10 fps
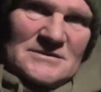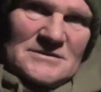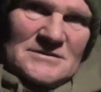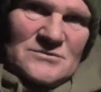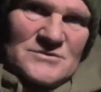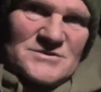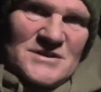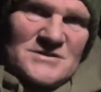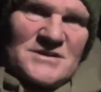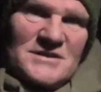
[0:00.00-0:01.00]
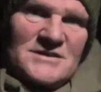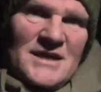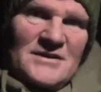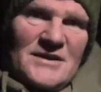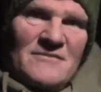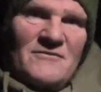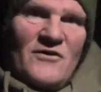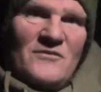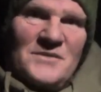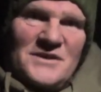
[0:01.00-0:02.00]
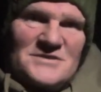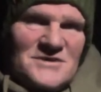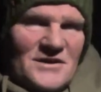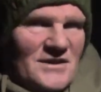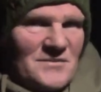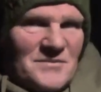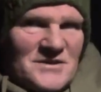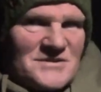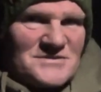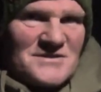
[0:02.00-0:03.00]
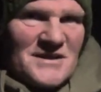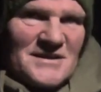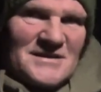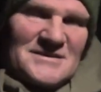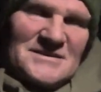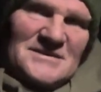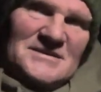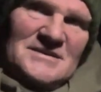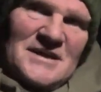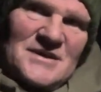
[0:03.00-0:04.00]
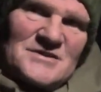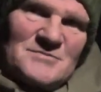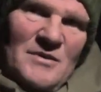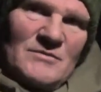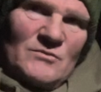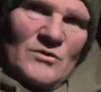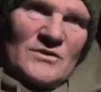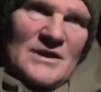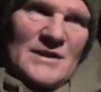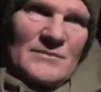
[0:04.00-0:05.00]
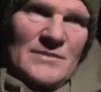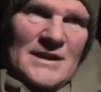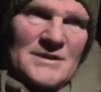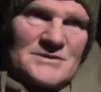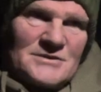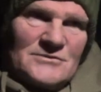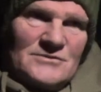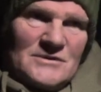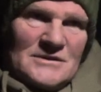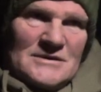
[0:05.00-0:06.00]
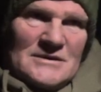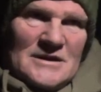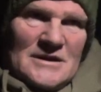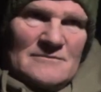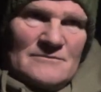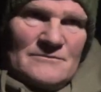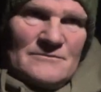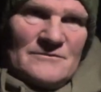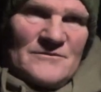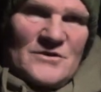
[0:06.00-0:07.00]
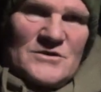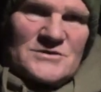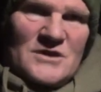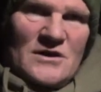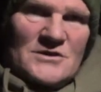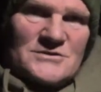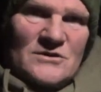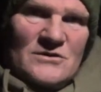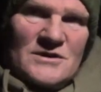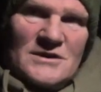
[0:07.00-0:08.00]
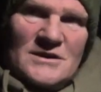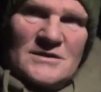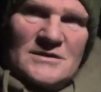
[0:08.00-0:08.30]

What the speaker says: sort of sit down and have 5 minutes earlier because yeah, the spomming weren't going to plan at all. First cast, I